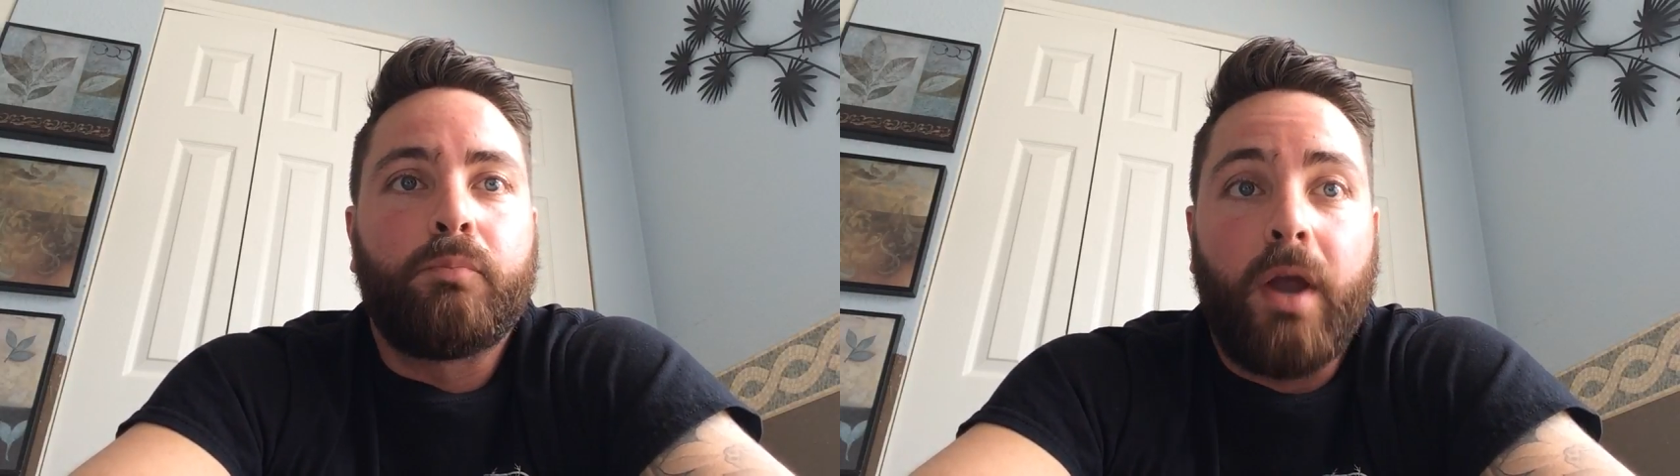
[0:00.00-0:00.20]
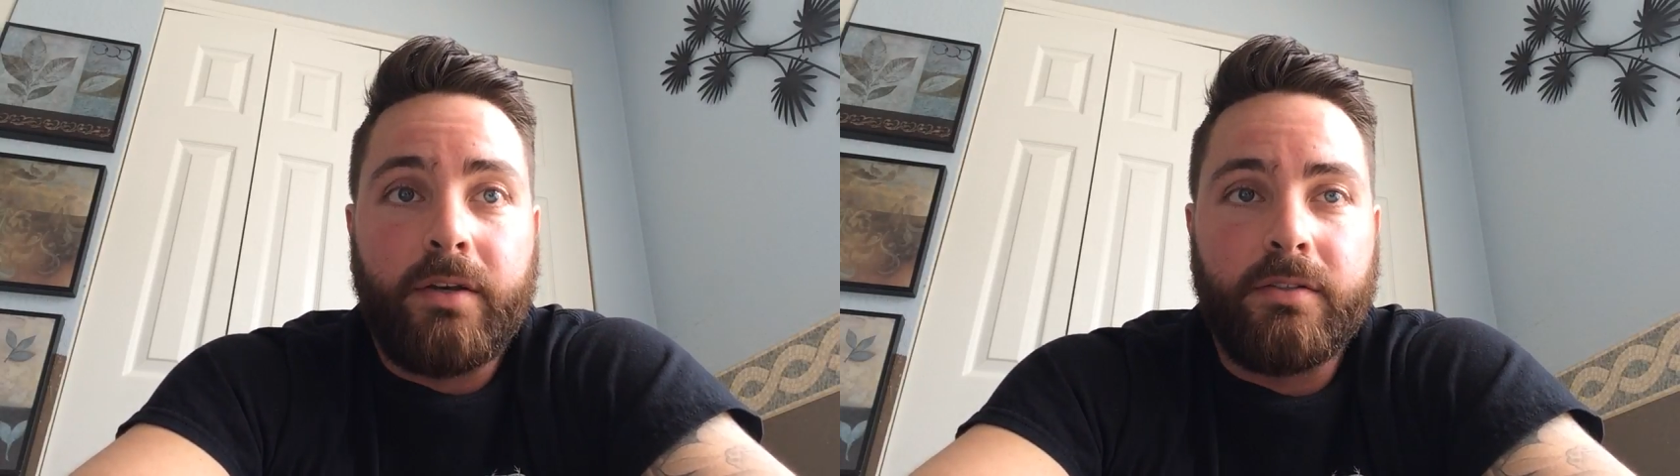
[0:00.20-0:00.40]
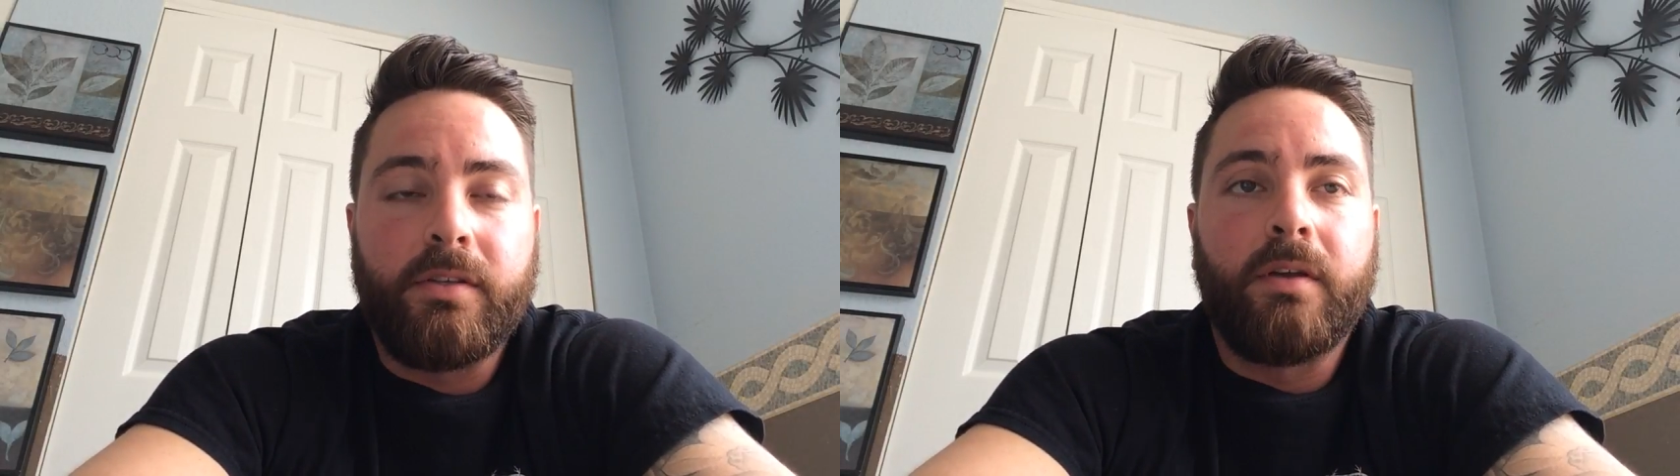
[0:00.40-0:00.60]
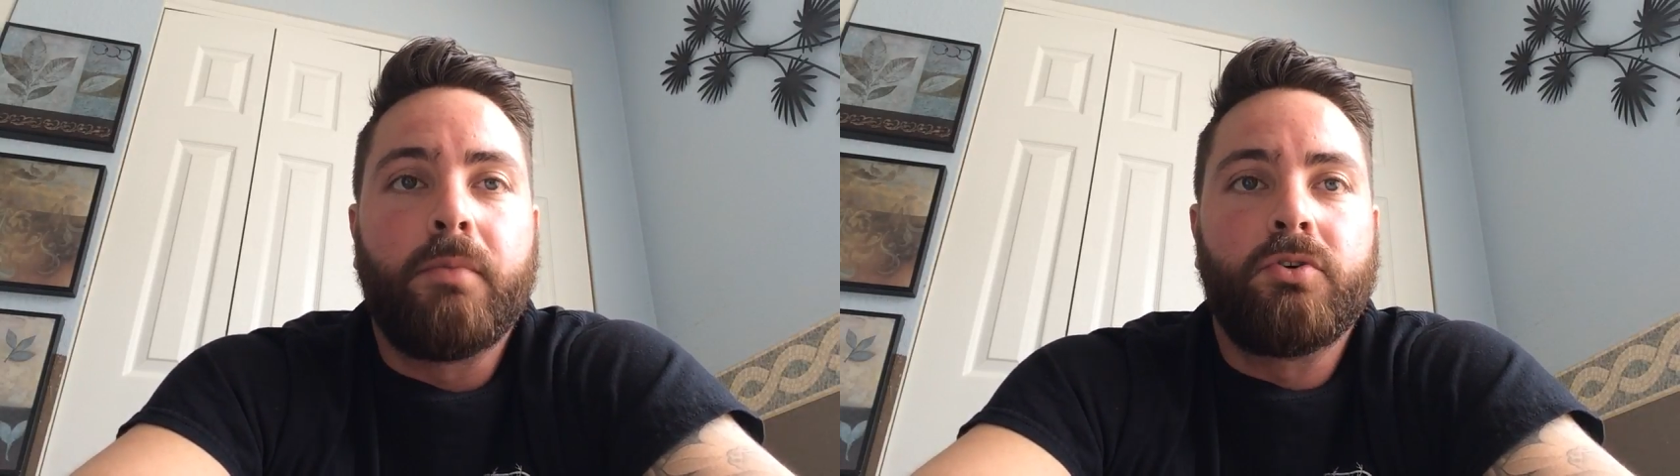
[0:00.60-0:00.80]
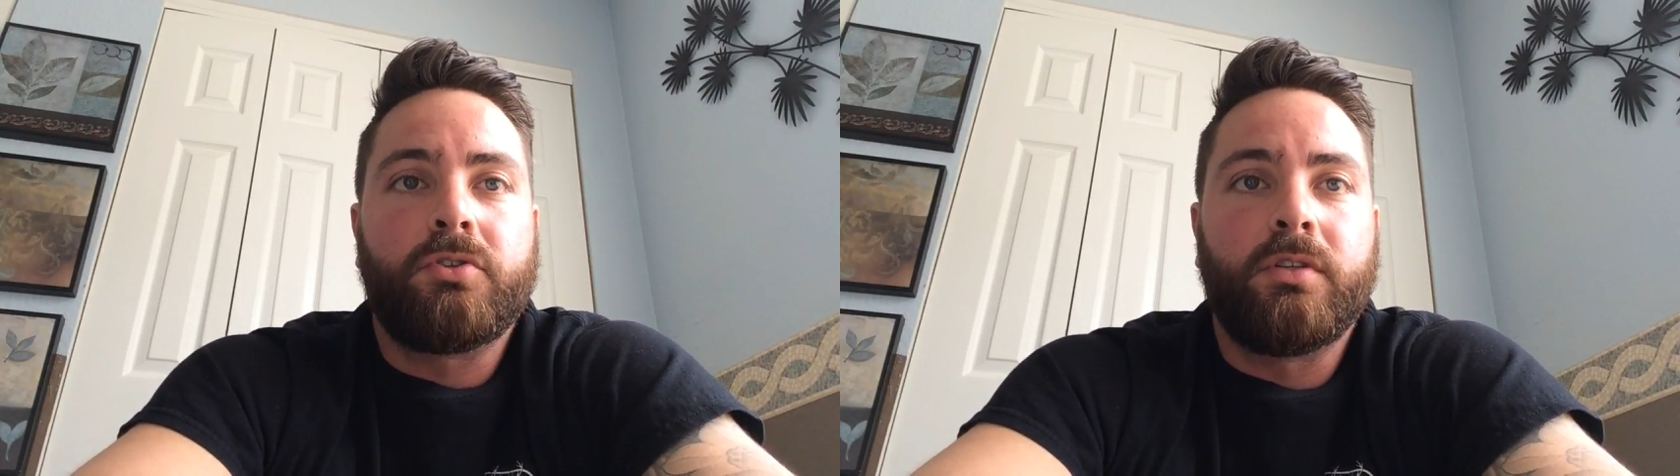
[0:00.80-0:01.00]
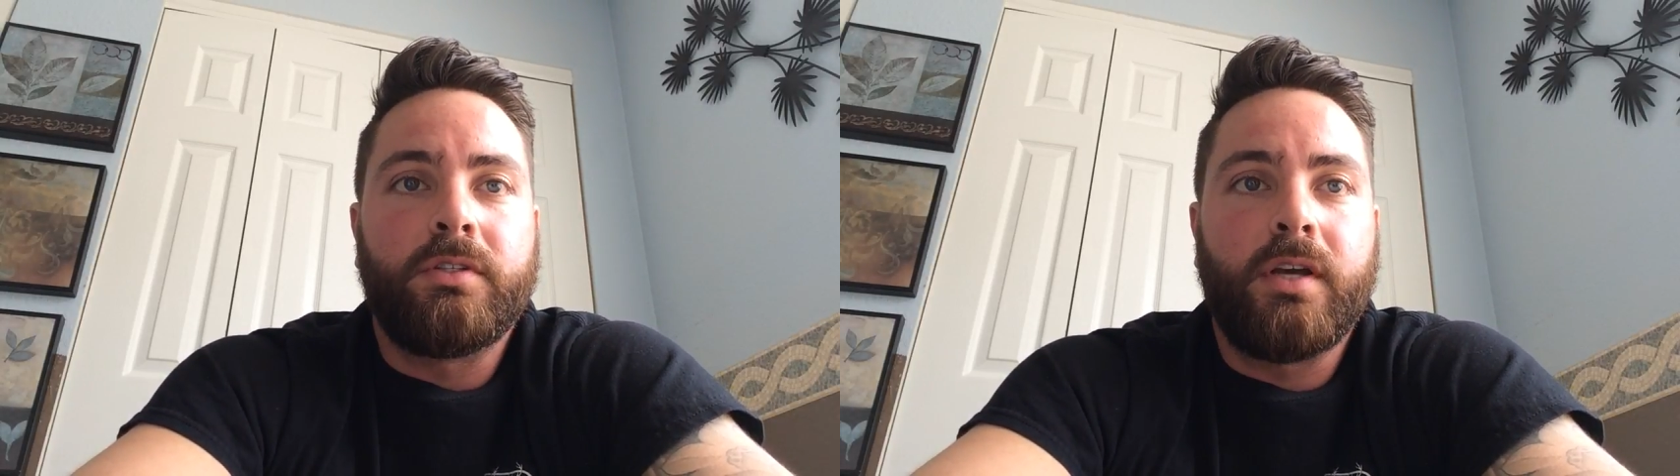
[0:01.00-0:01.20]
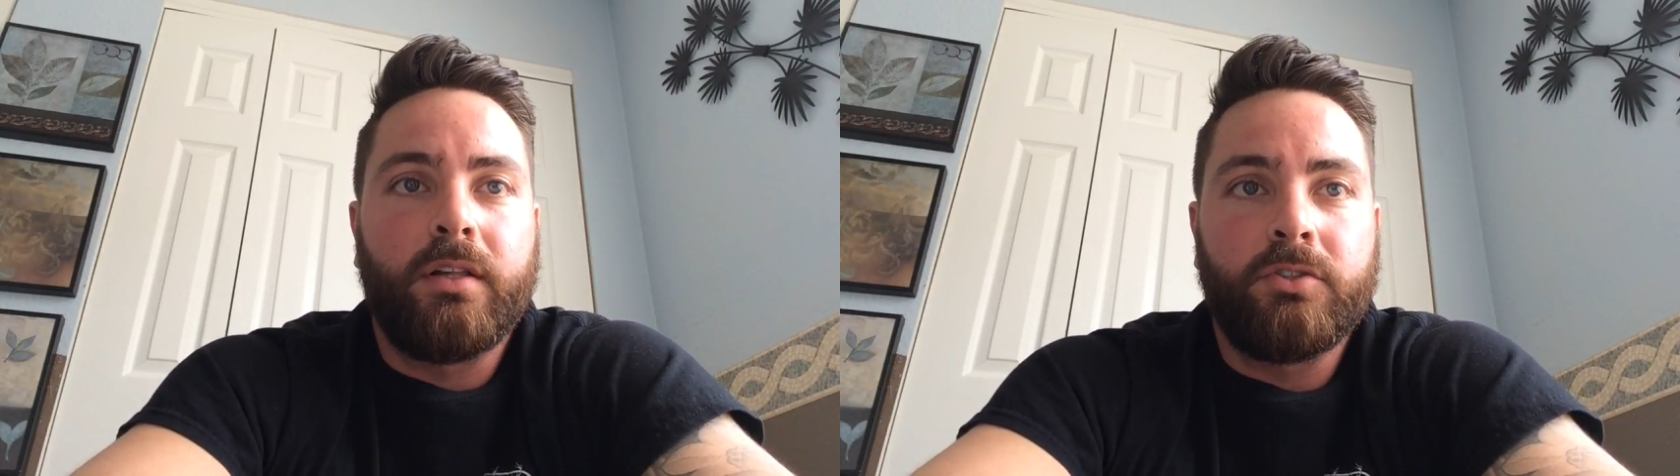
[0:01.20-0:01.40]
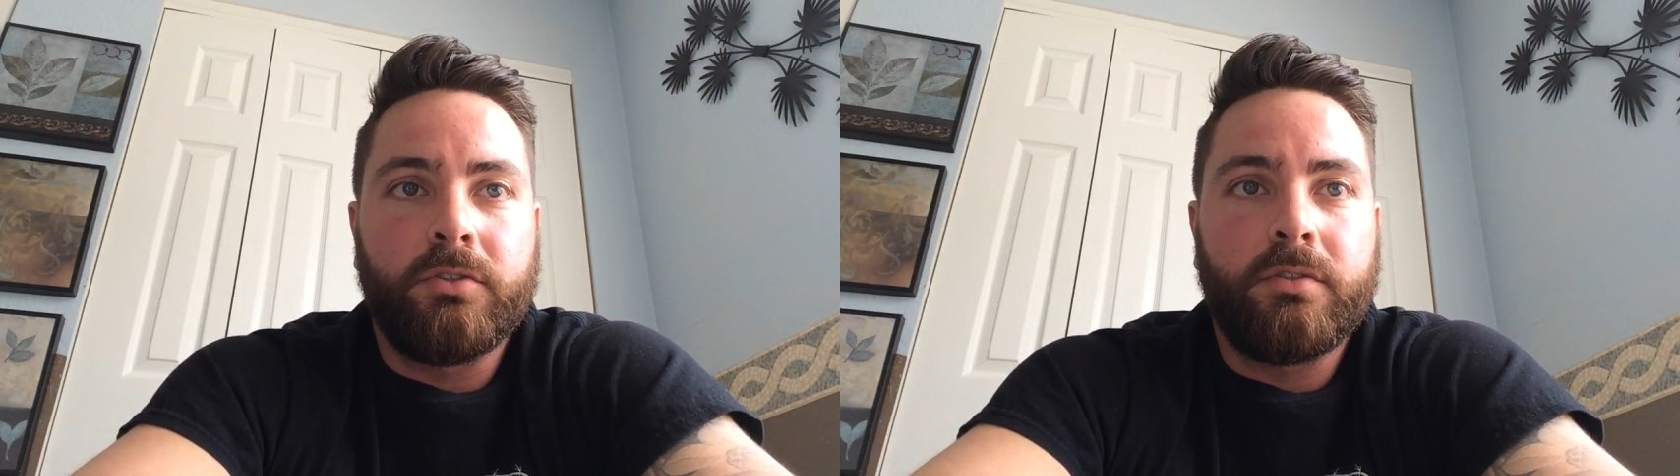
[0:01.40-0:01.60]
practicing emotional
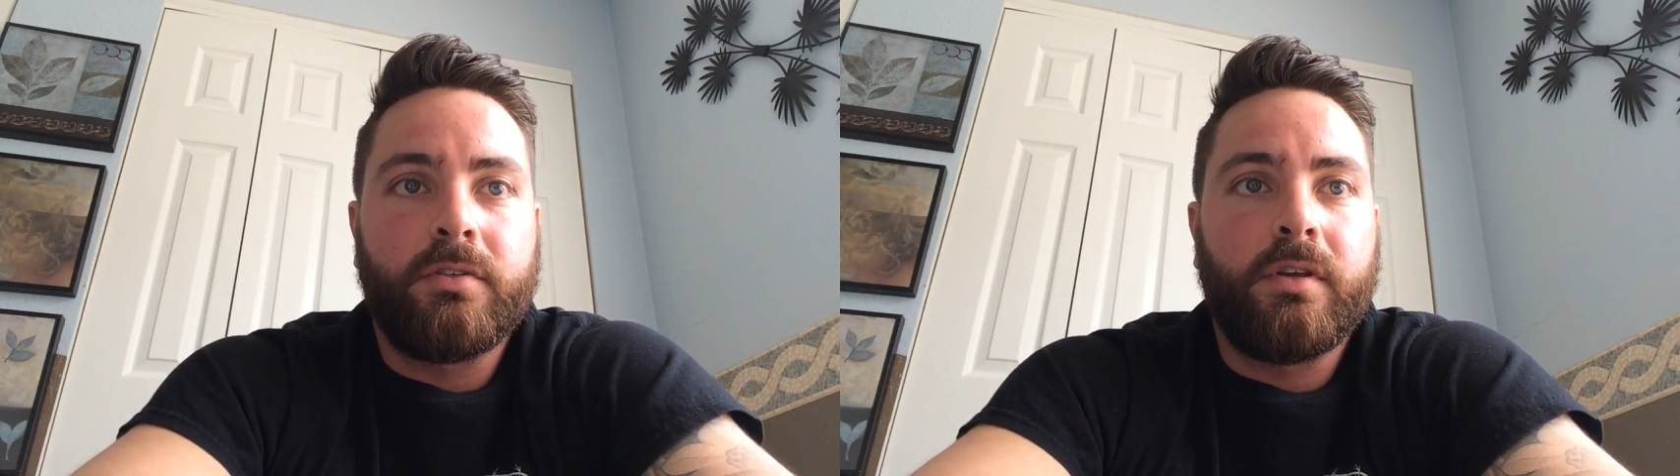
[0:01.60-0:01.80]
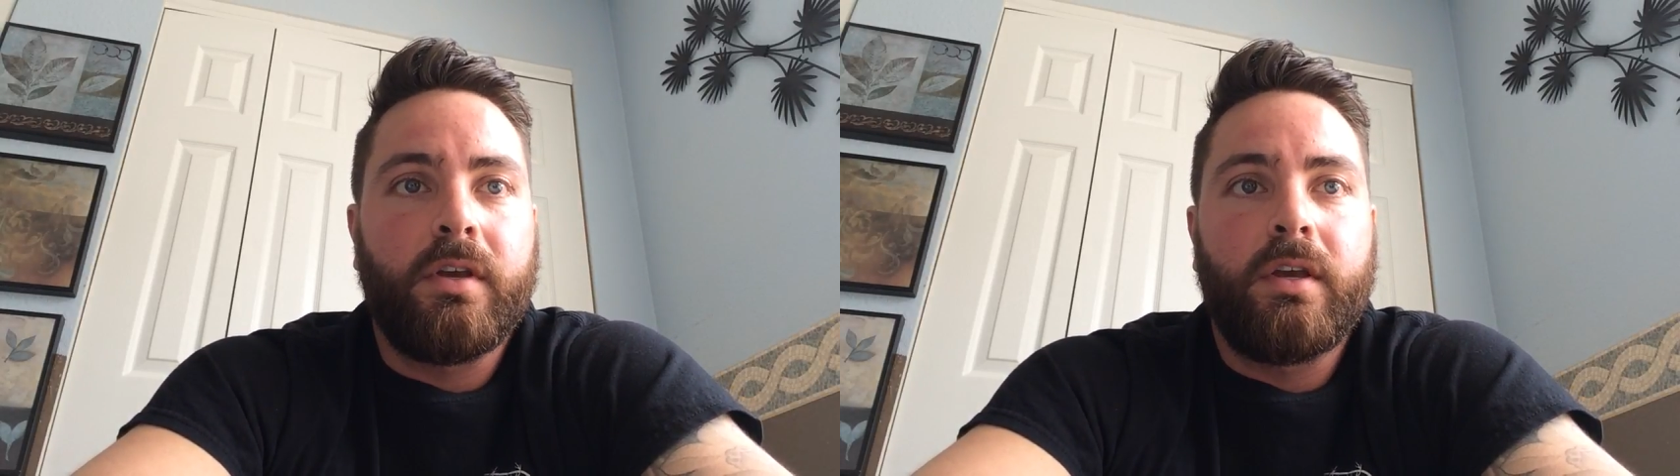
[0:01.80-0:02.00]
intelligence,